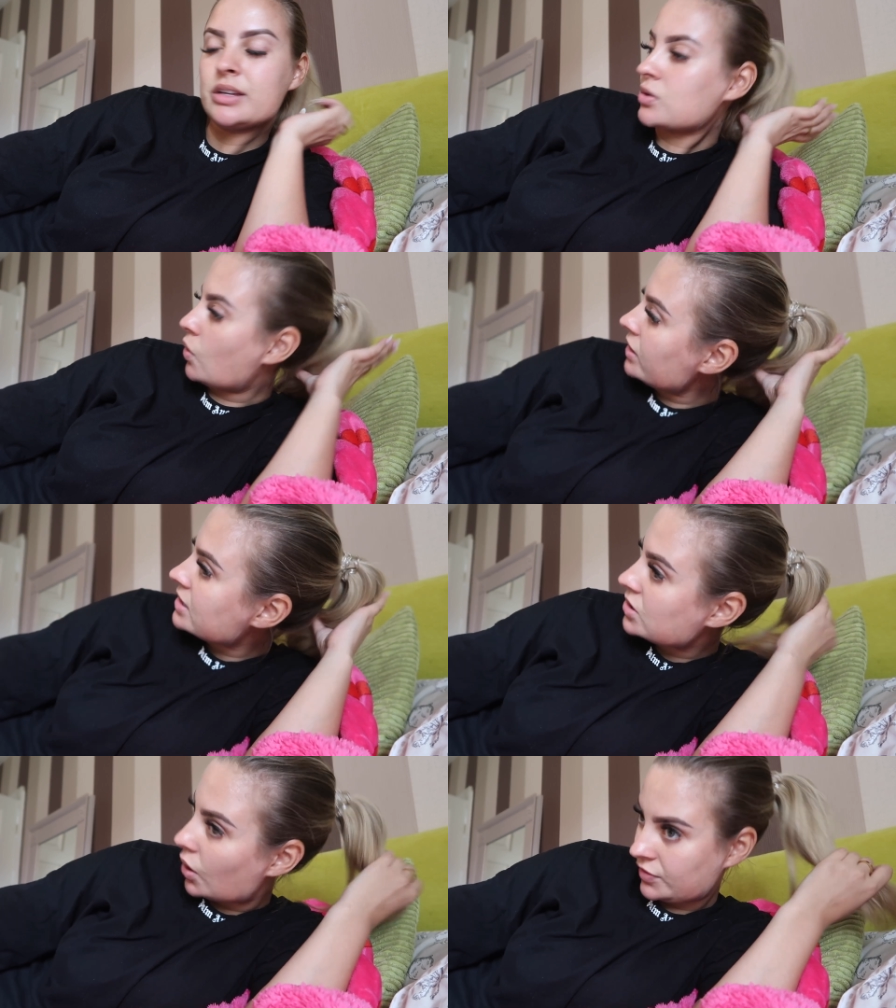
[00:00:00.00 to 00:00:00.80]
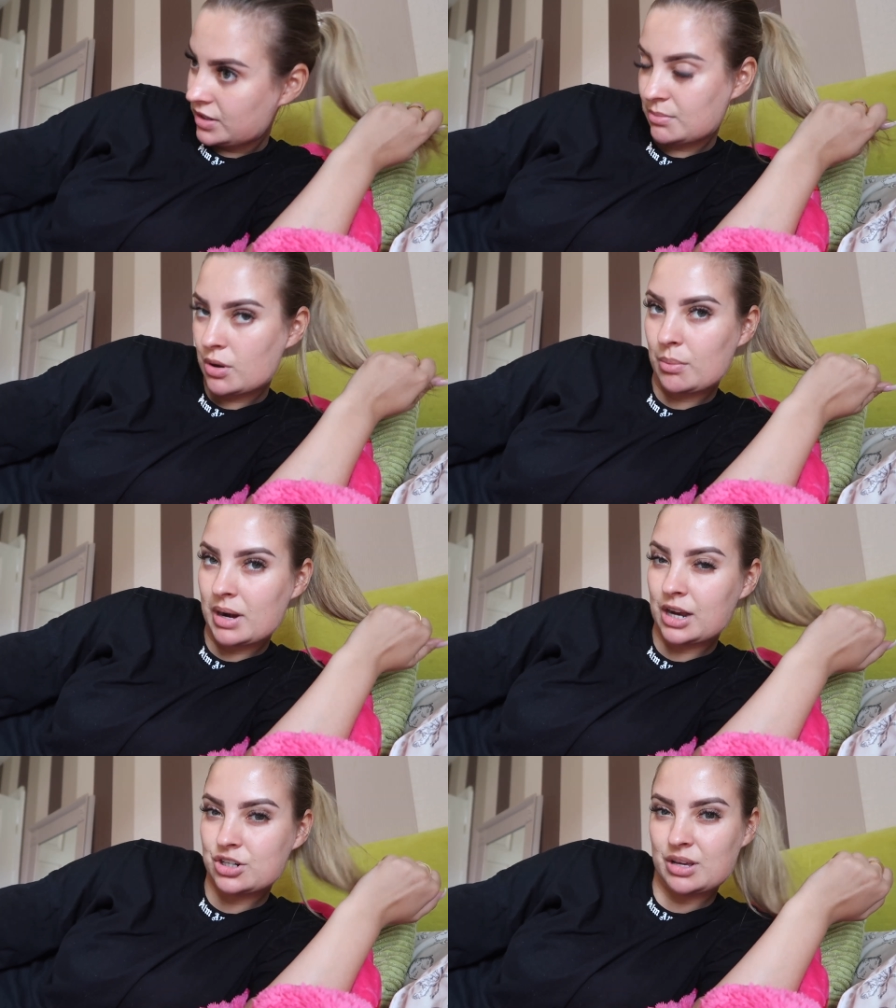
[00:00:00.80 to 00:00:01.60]
It's quite soft at the moment
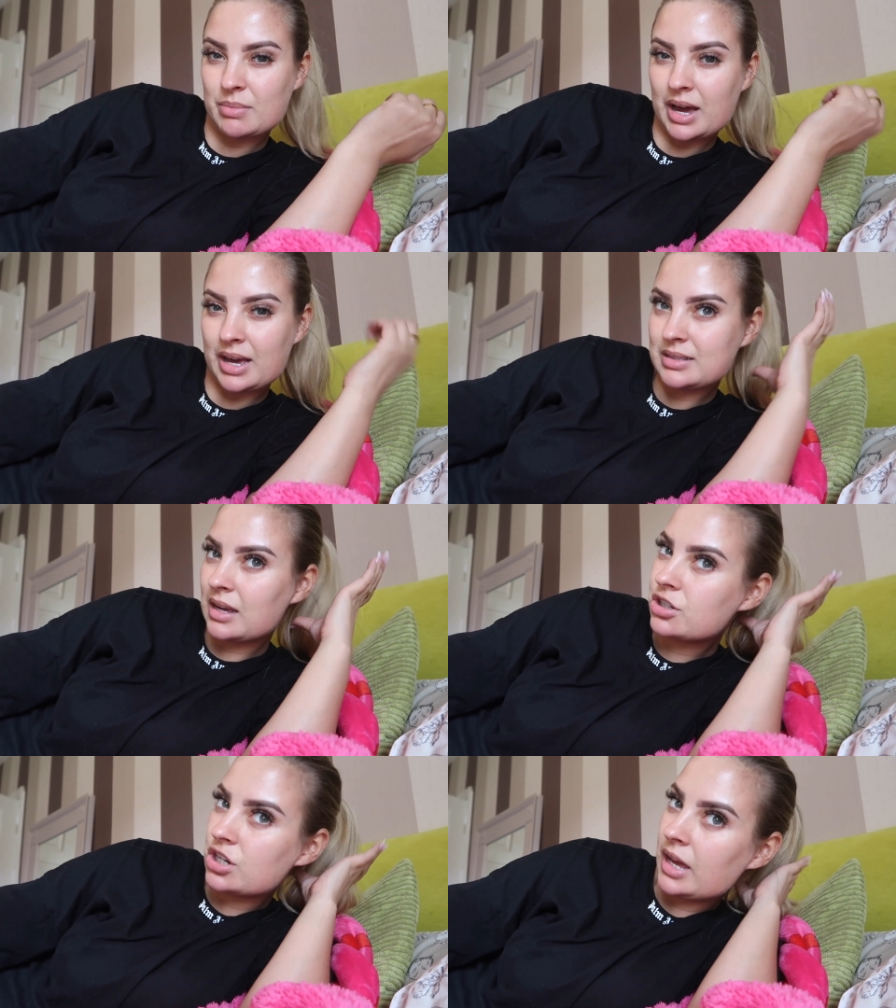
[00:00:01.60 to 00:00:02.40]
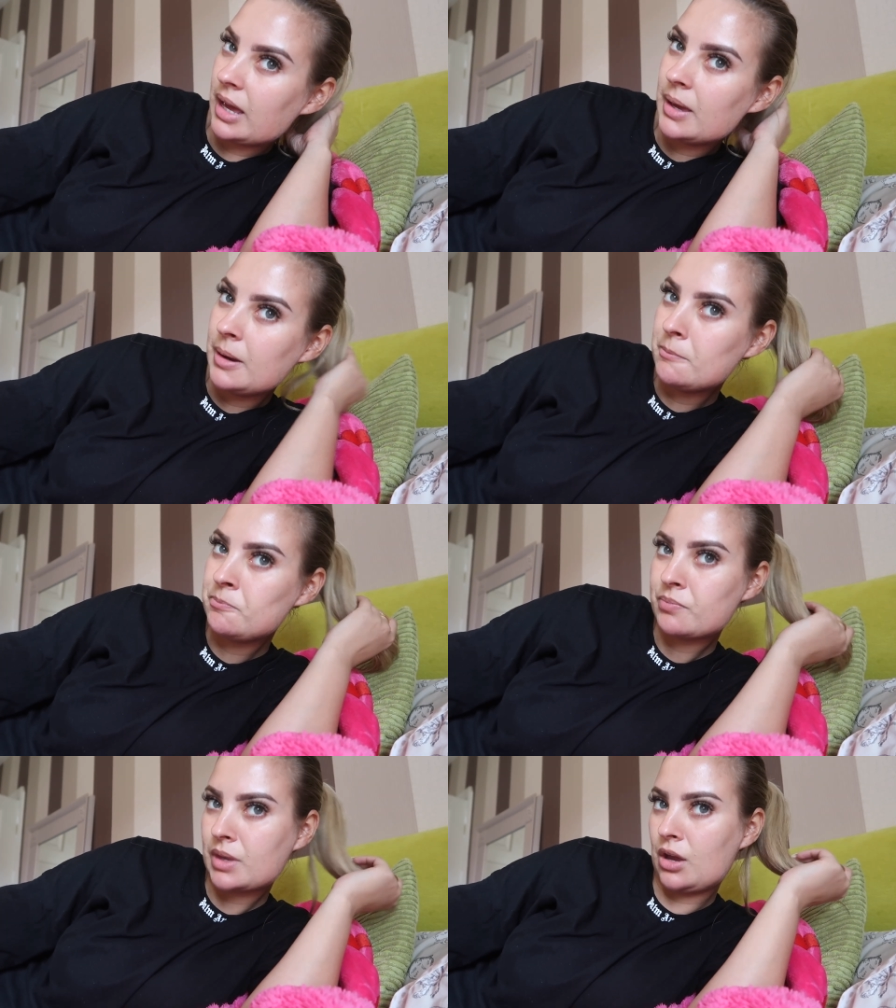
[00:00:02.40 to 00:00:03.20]
actually, my hair's actually
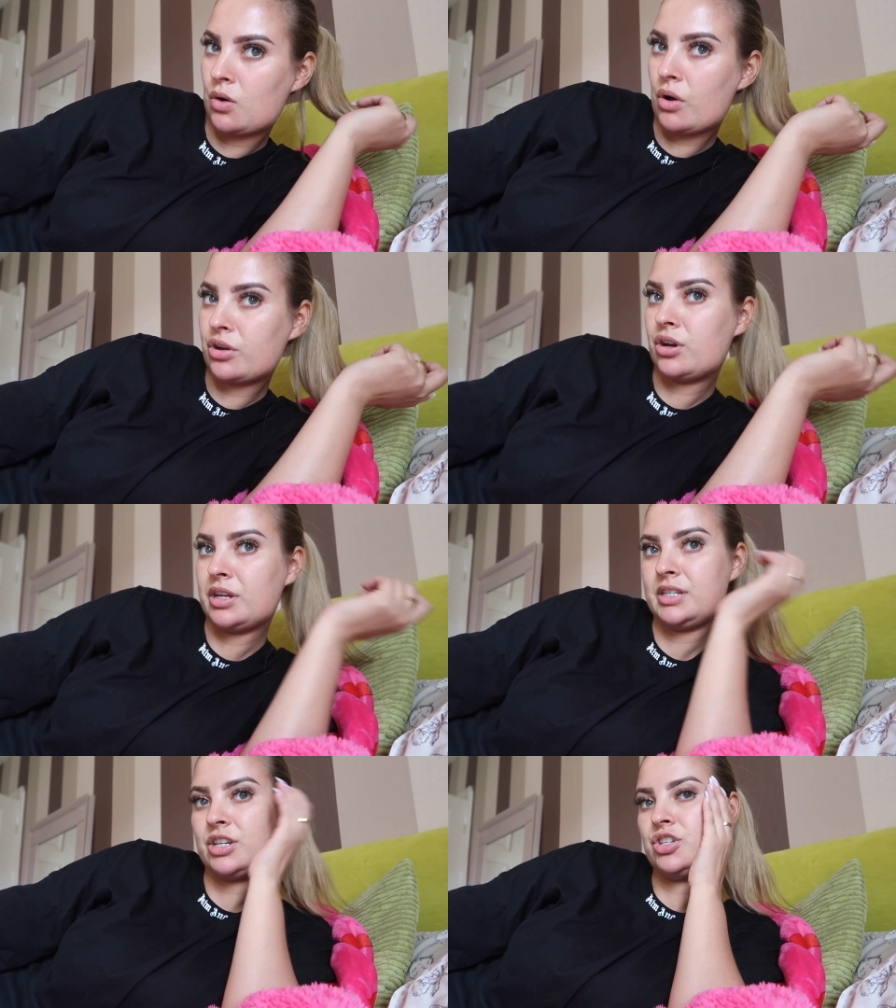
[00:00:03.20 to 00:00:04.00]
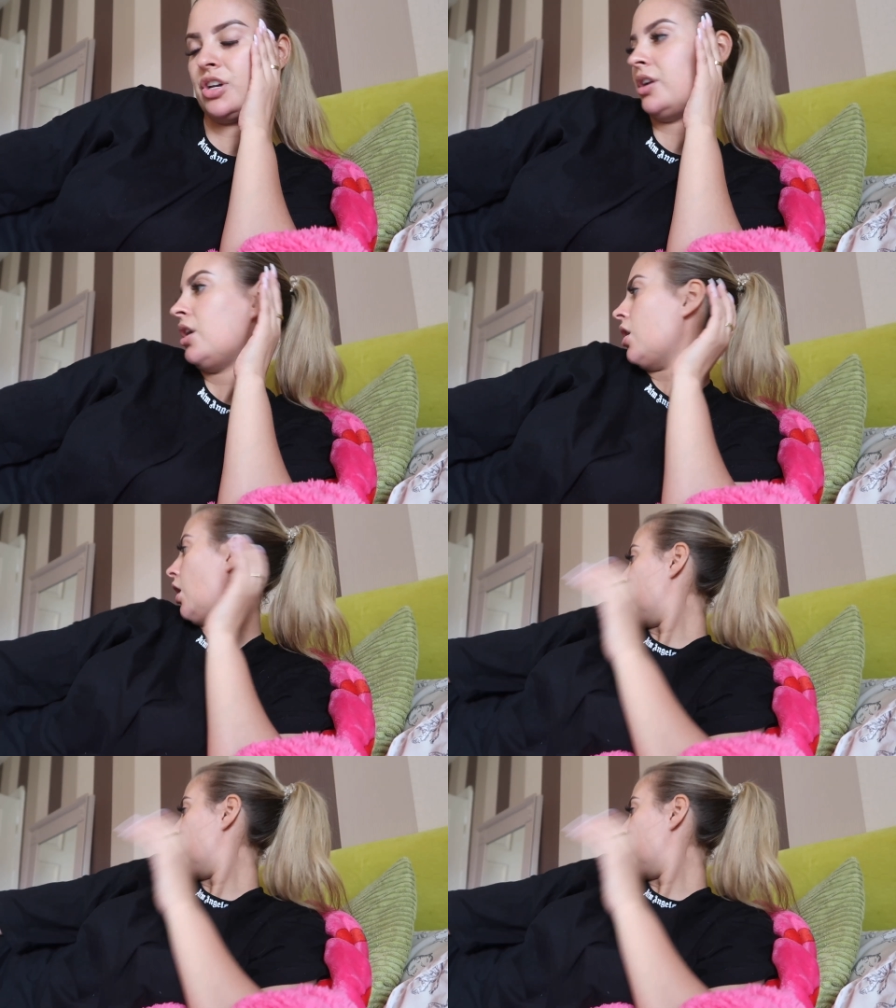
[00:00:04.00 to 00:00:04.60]
in quite good condition. I